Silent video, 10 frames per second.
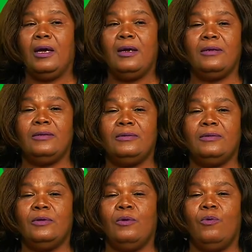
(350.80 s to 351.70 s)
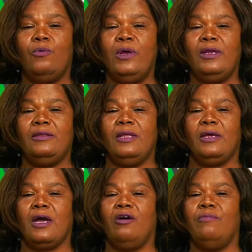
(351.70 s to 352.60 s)
And we in
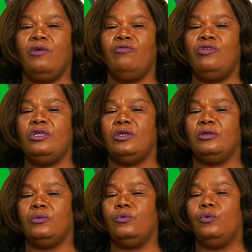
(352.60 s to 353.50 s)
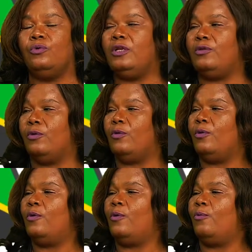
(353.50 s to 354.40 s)
the Caribbean region only know
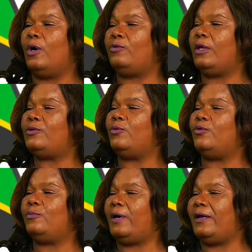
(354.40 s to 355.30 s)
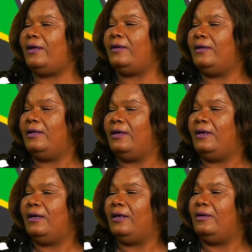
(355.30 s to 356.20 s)
what we are told by
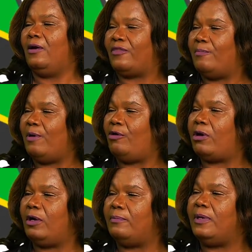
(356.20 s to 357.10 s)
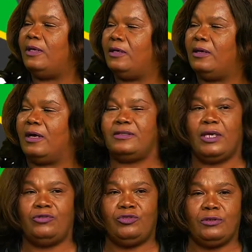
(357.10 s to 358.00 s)
North American media,
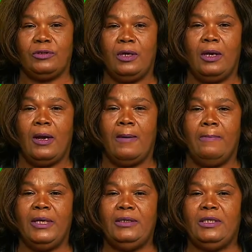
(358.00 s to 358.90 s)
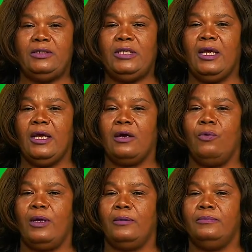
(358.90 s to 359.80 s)
etc. But the
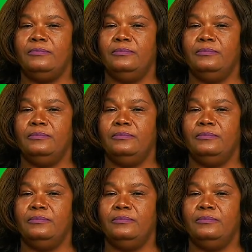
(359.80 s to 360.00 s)
takeaway